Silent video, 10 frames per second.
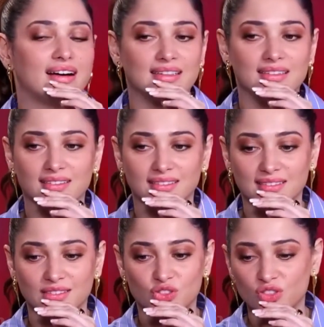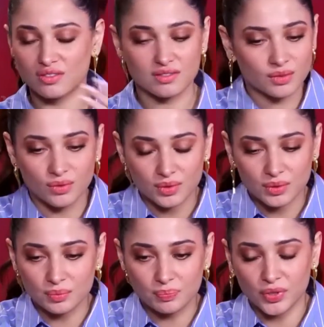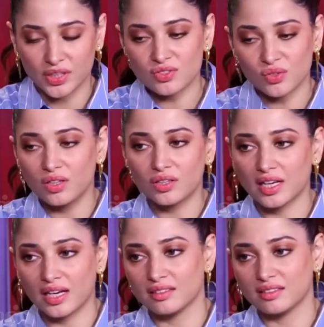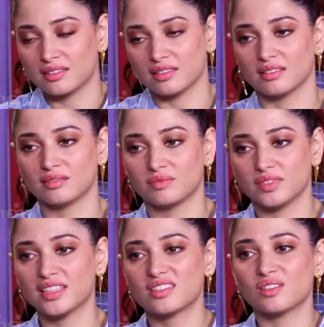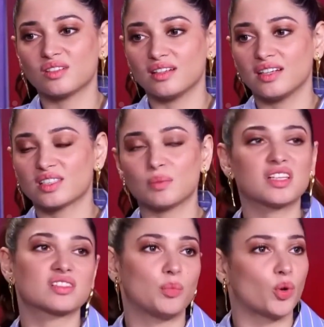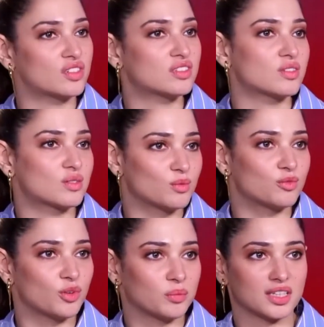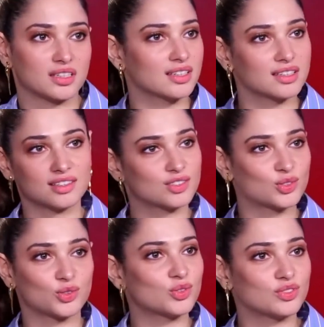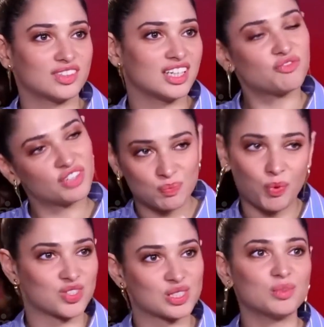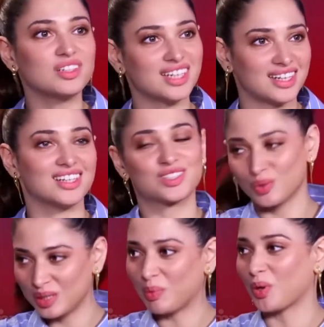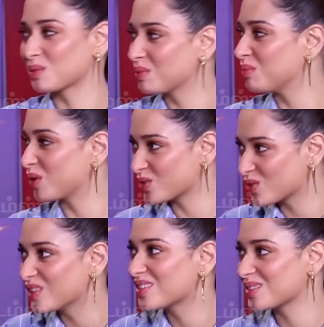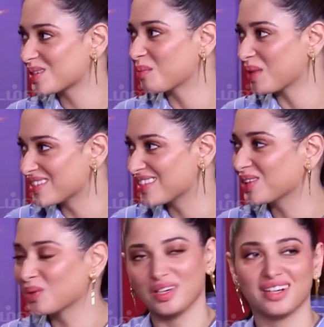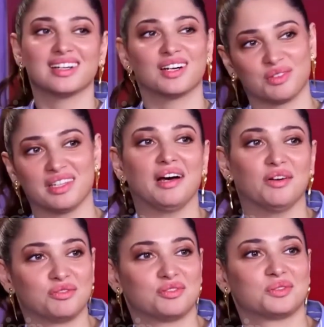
And just, you know, to put us all together, it's a big support system for me. So if it's possible, it's only possible because of this amazing unit that we have.